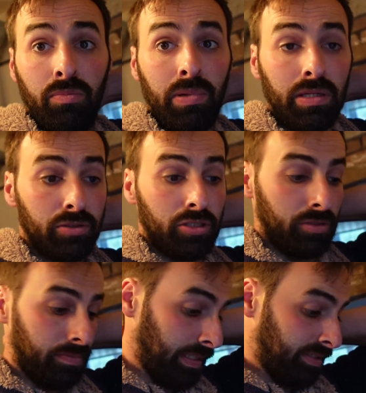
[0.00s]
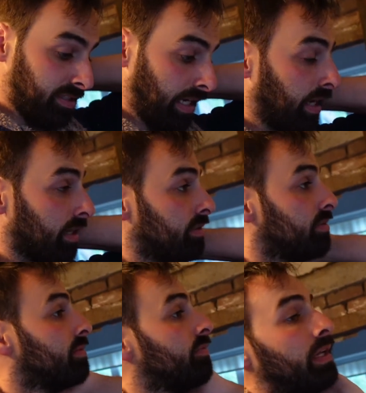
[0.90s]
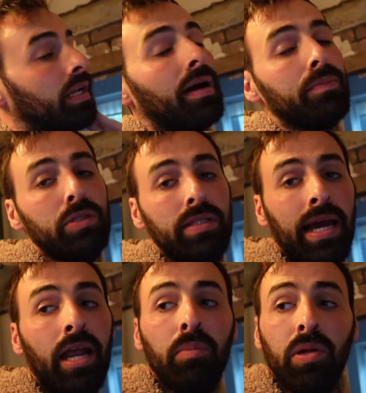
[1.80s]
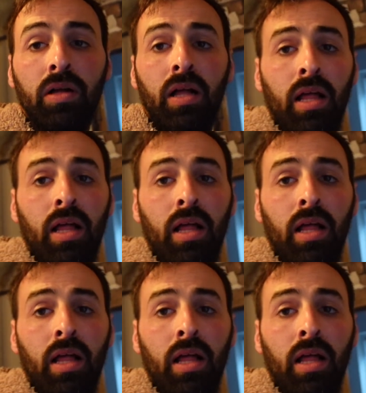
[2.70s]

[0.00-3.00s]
but she's been sick and feeling absolutely terrible.